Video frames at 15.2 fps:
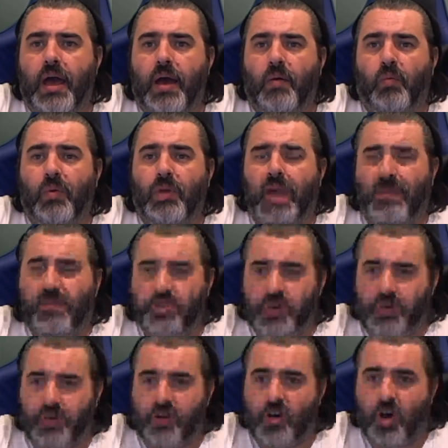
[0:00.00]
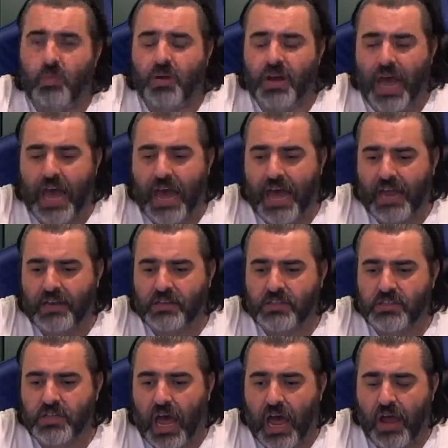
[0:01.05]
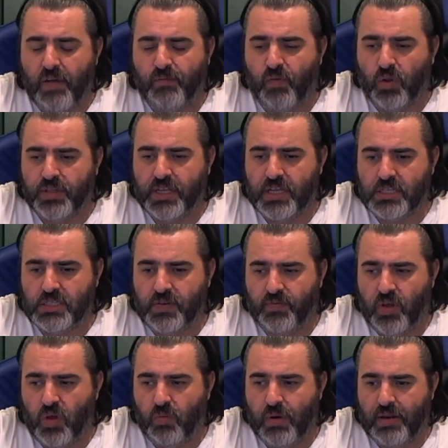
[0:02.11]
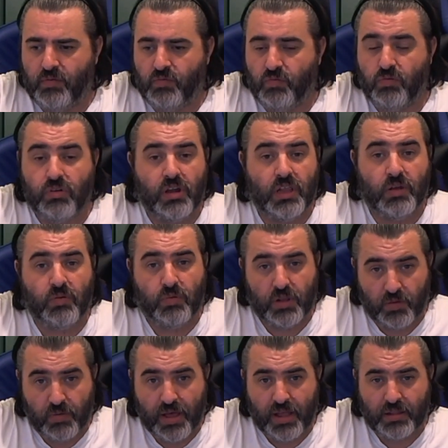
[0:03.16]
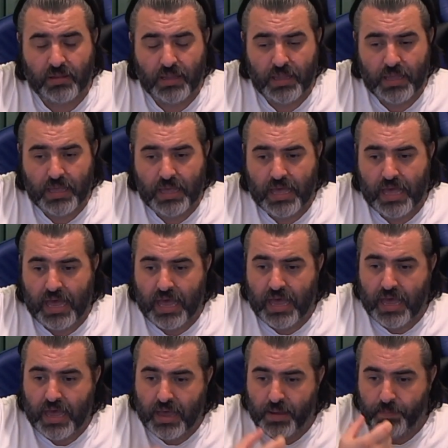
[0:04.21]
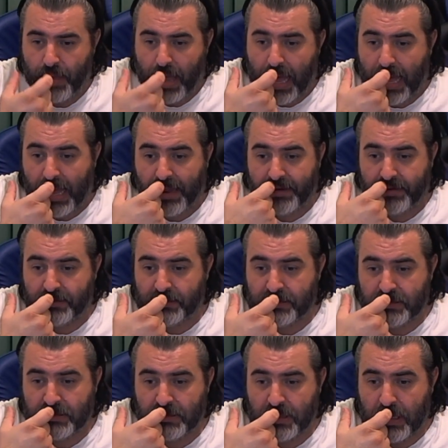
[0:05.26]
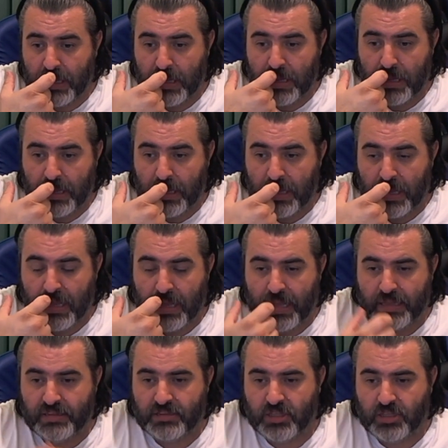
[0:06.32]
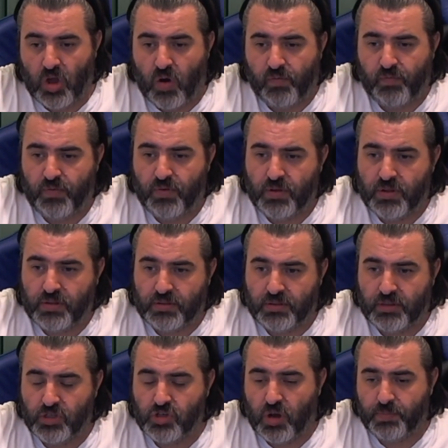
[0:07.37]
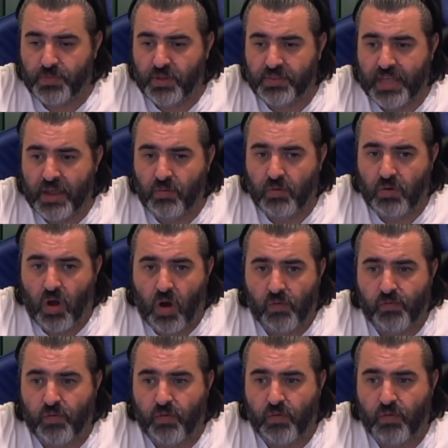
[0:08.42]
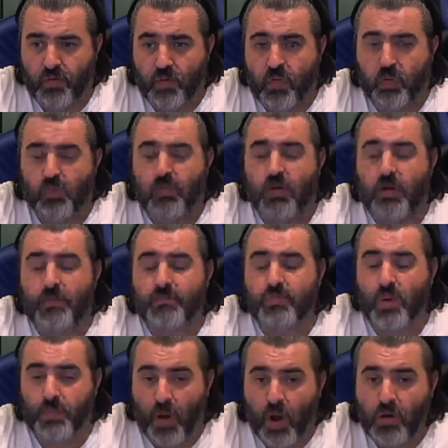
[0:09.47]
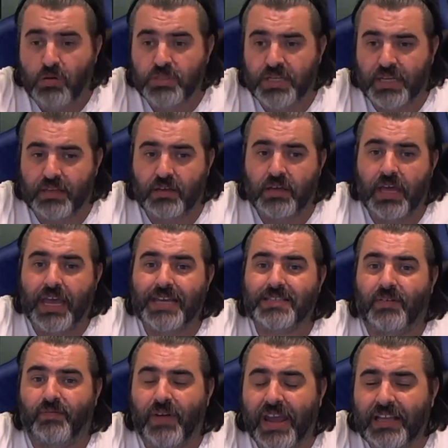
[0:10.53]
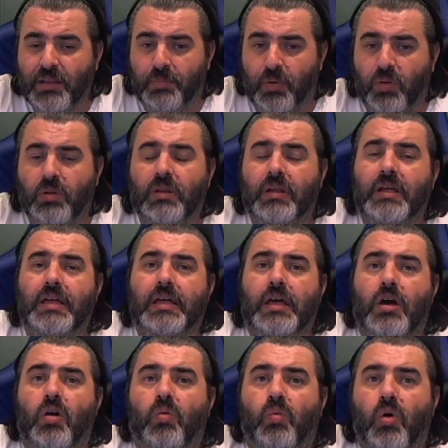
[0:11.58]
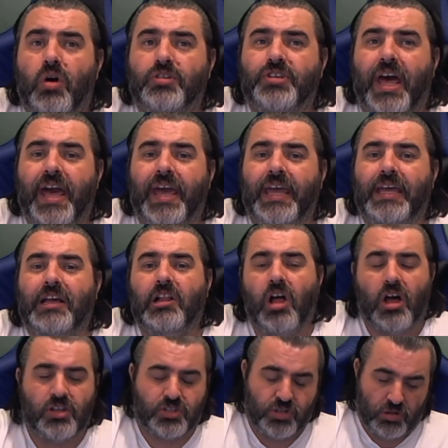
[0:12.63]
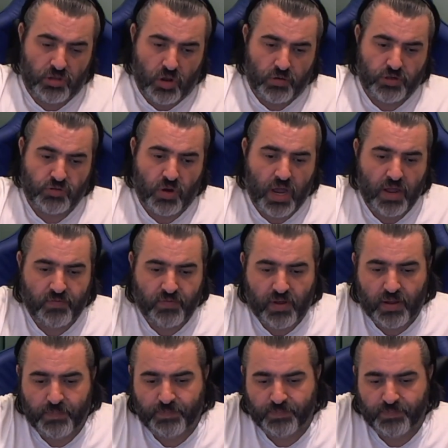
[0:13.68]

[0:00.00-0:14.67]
we have stuff in common, and I thought the interview went really, really well. And the job that they were offering or were proposing is available was a class 2 lorry driver